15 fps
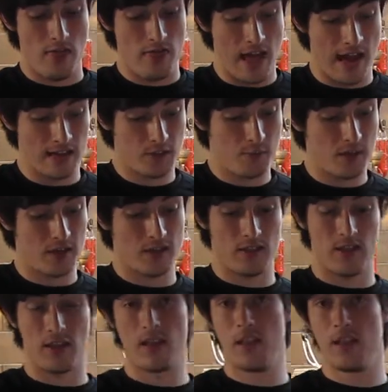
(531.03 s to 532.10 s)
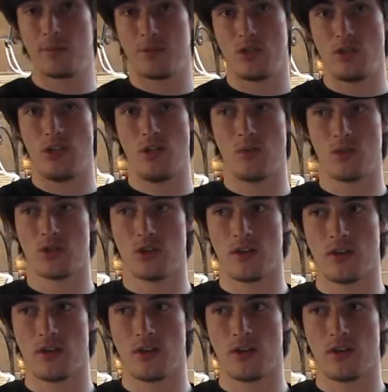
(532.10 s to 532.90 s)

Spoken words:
That is because of the Eclipse gene, which